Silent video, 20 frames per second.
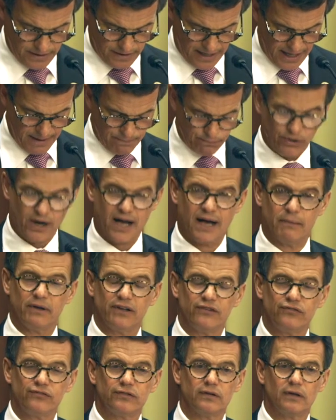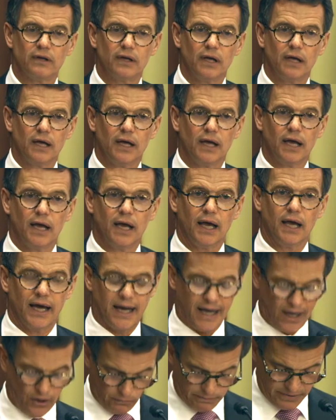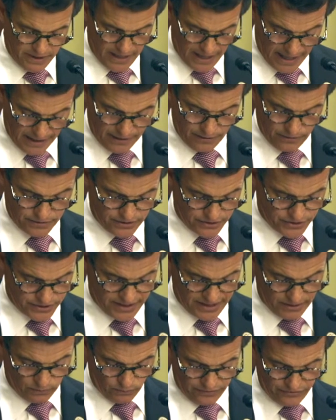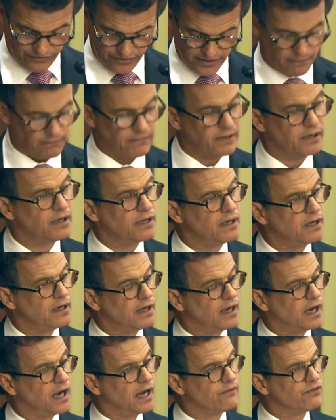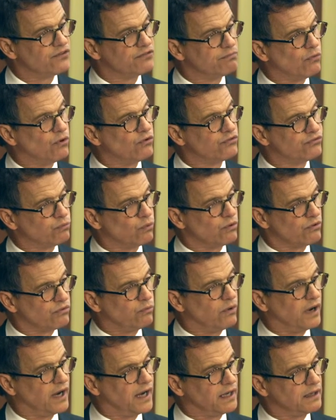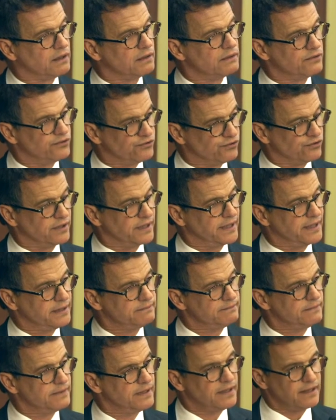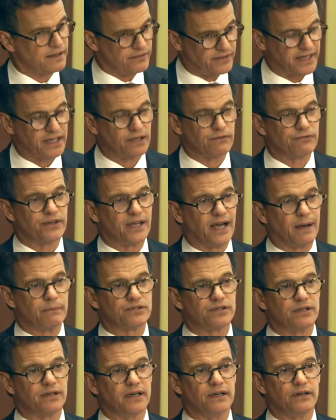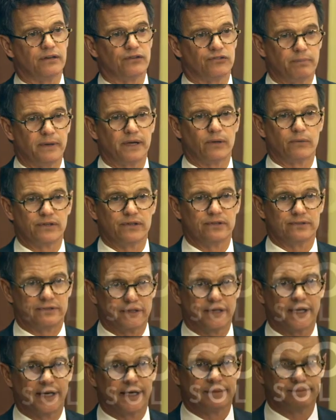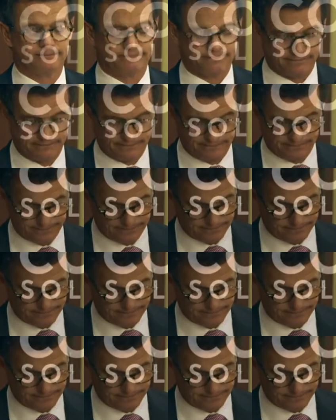I promise, and I will be honored to stand with them on this most worthwhile journey. Thank you for the opportunity to speak with you today.